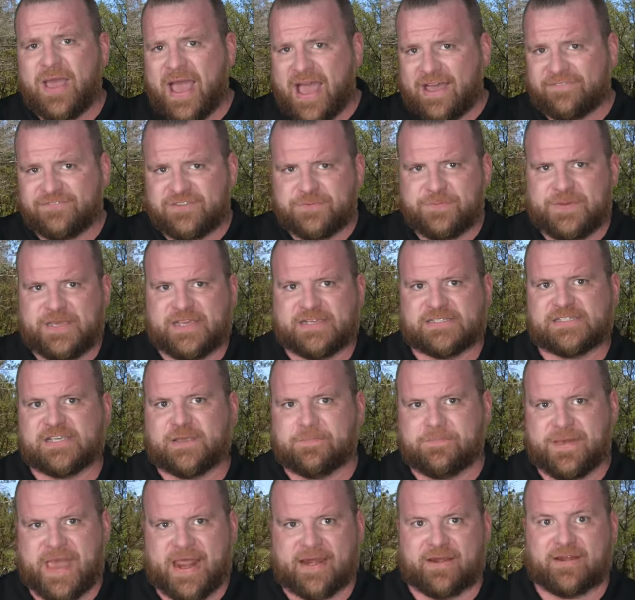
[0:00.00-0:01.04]
have to be as
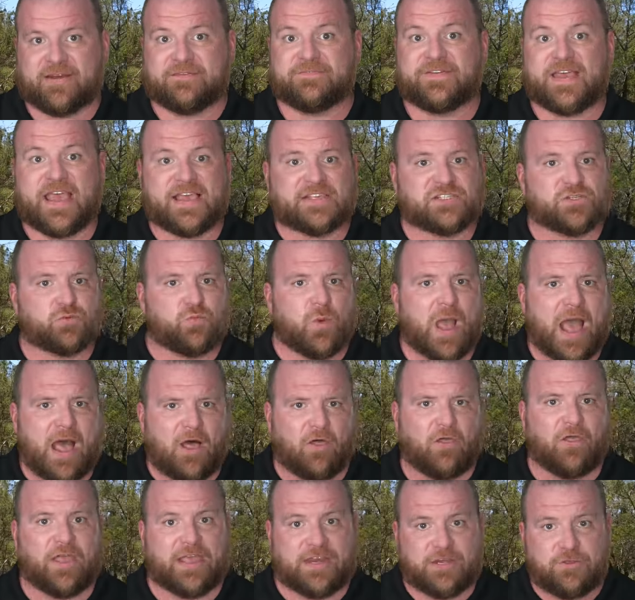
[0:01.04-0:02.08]
competitive as
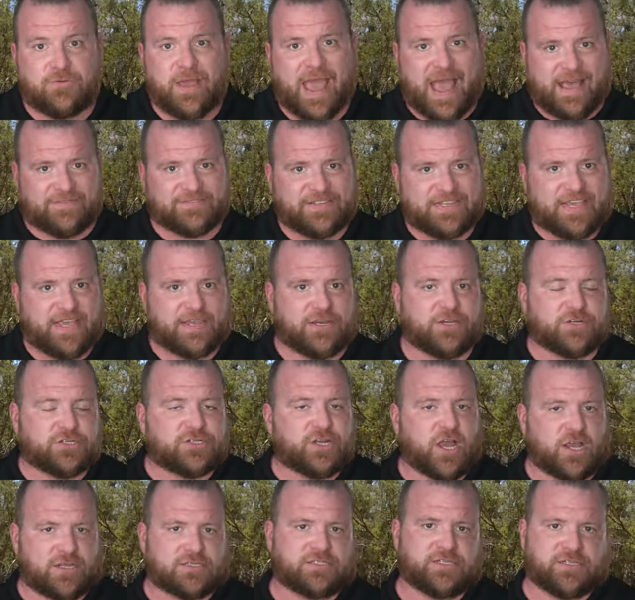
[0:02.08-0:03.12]
well, and you have to get your
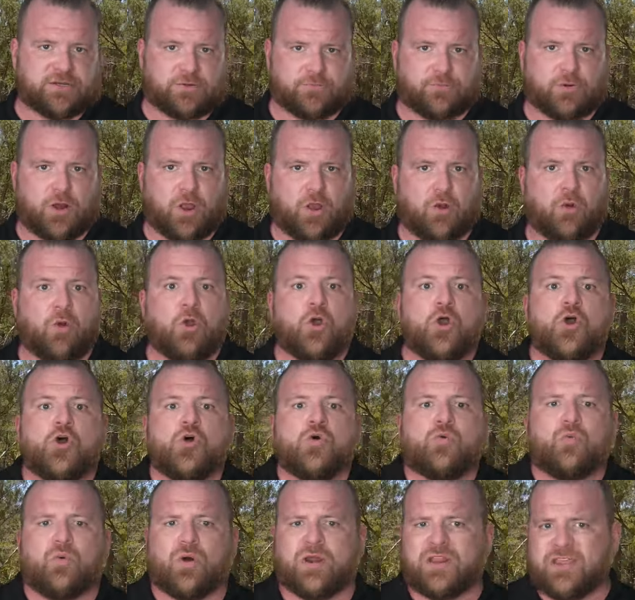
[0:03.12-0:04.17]
ducks in a row.
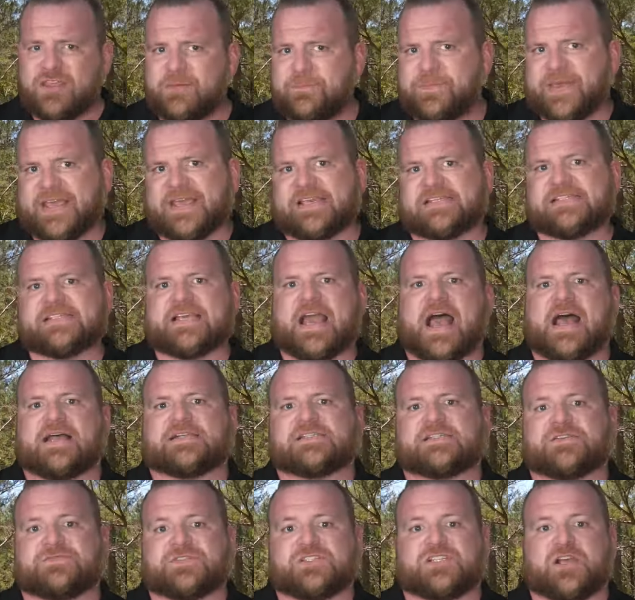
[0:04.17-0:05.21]
One of the biggest
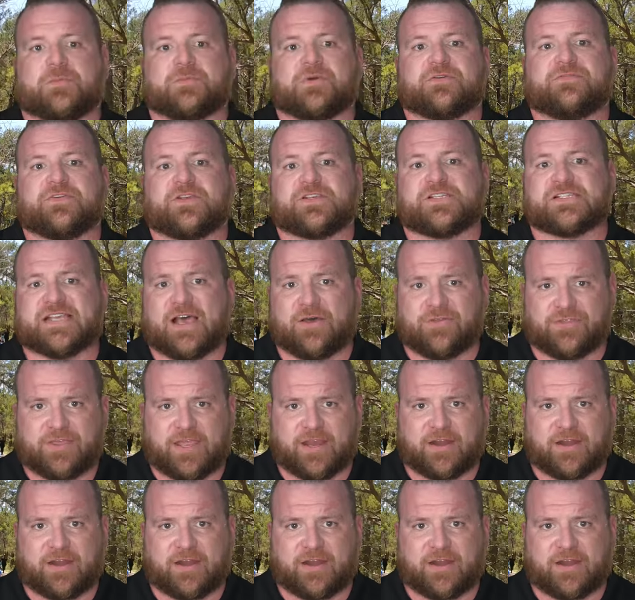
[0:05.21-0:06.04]
cons of Summerville, South